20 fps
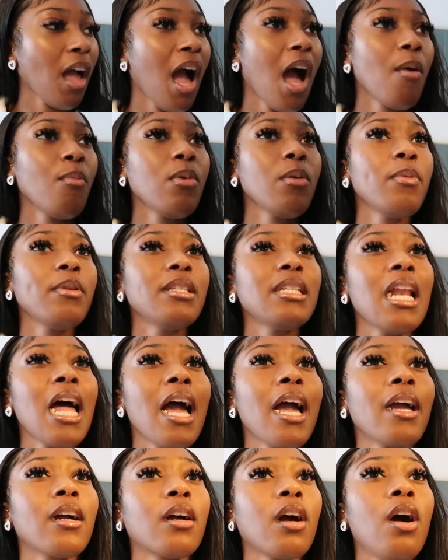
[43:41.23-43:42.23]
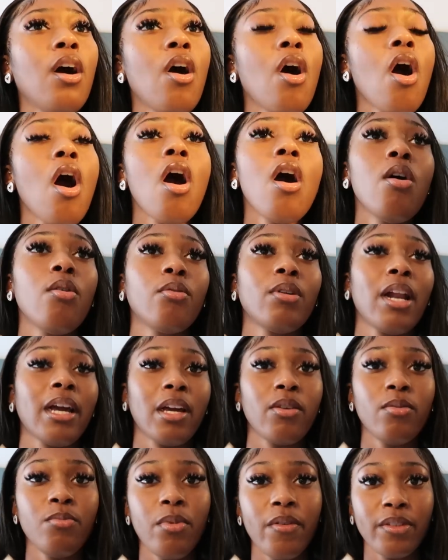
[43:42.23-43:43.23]
And we was like, oh, well, like,
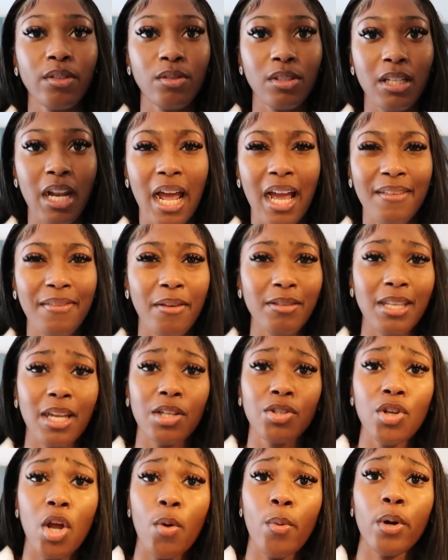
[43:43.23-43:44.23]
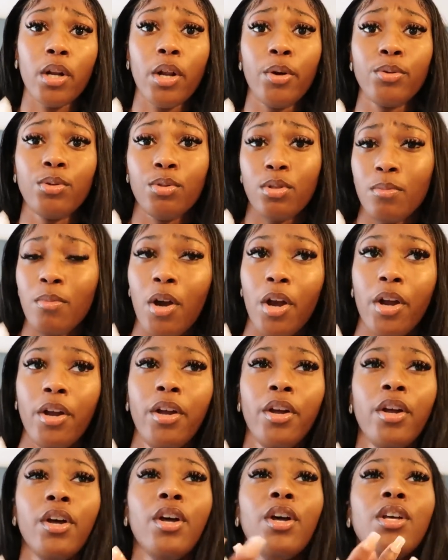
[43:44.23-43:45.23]
can we move it till today? And they was like, no, we're closed till tomorrow.
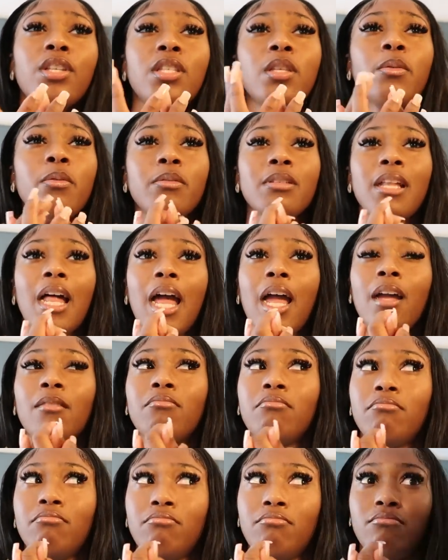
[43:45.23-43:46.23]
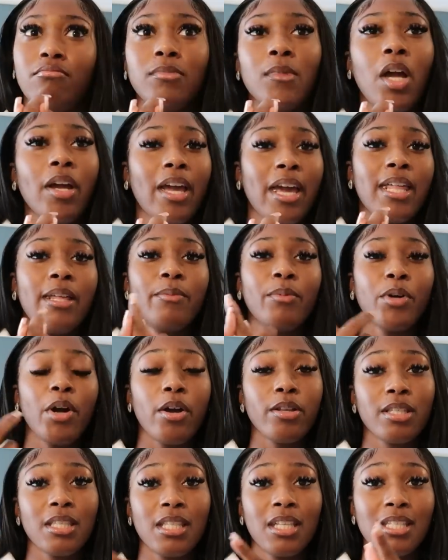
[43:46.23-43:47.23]
So he was like, okay, then we'll
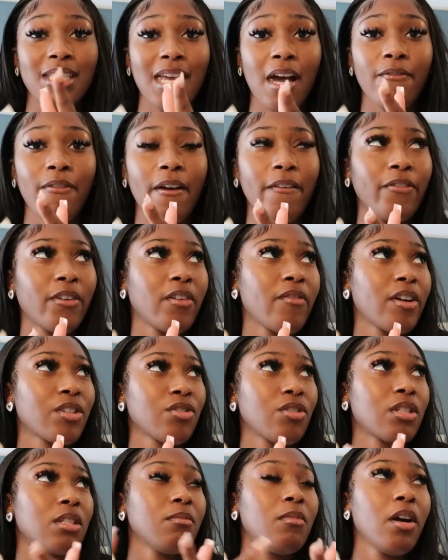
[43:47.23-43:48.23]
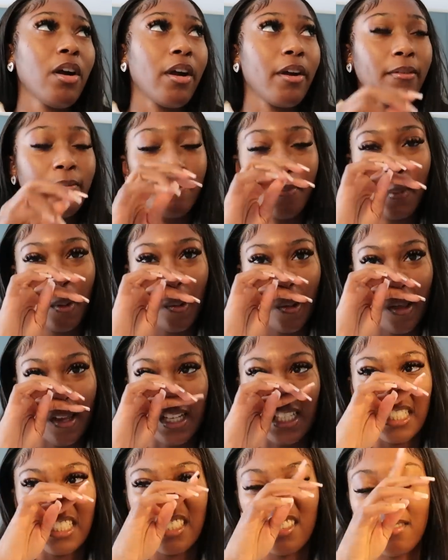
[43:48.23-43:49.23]
go to the South African restaurant tomorrow.
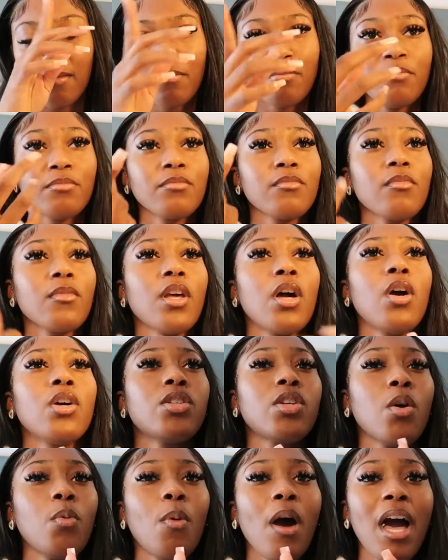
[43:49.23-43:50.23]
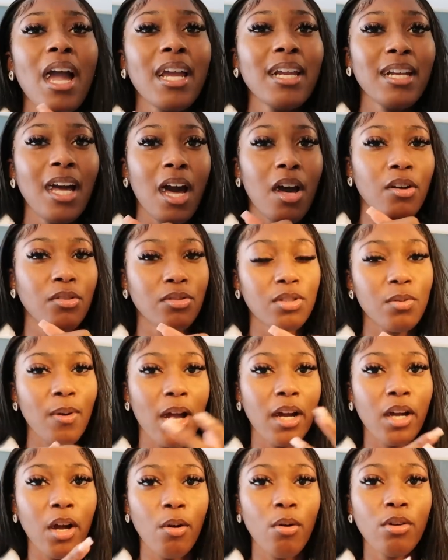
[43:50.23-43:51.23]
So why now do
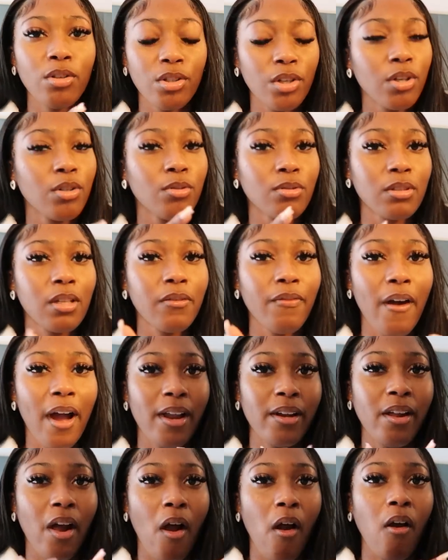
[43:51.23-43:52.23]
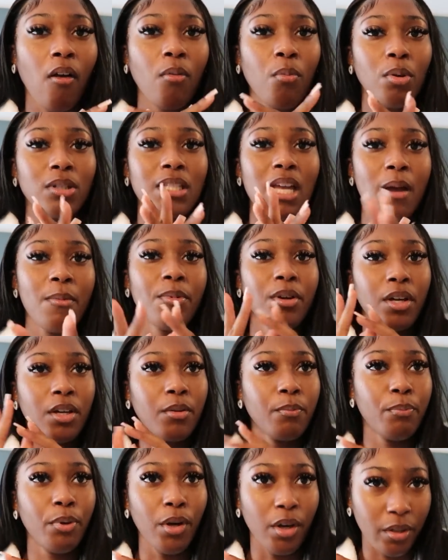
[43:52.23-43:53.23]
I go on Google to find out what time we
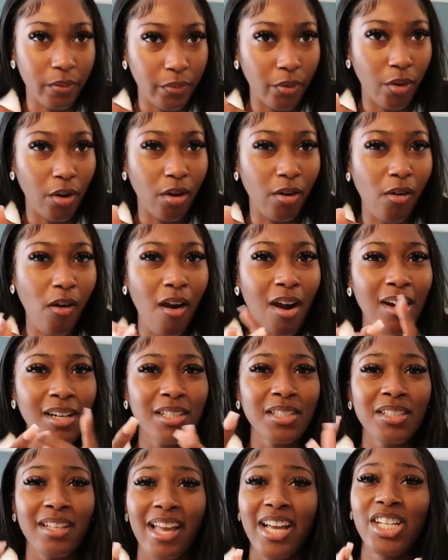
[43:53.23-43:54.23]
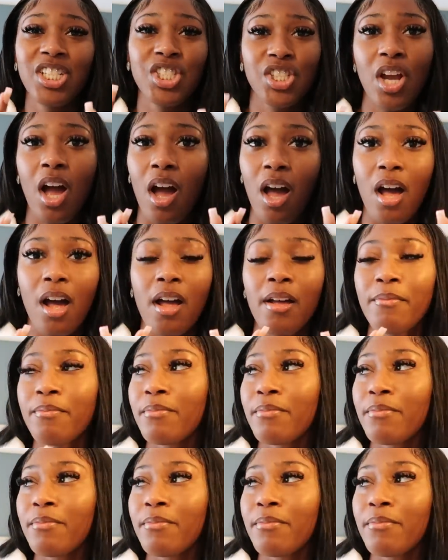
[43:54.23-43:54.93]
can book for? It's shut.